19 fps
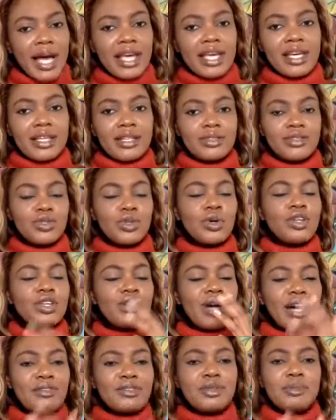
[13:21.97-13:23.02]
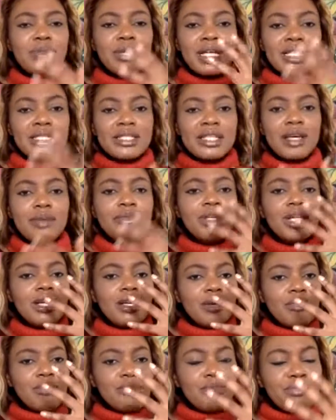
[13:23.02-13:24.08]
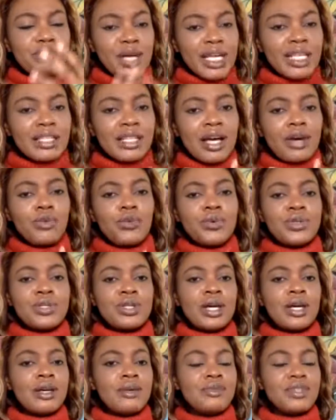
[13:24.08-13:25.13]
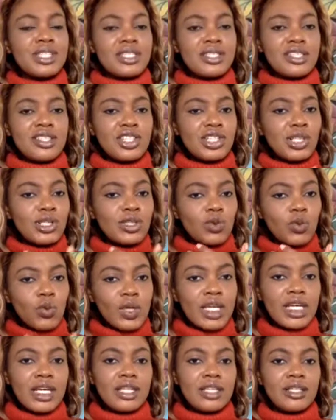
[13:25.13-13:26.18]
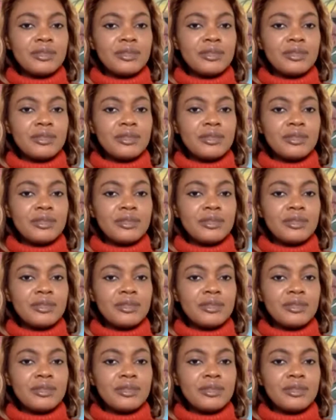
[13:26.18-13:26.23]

so you have to make them make that decision quickly.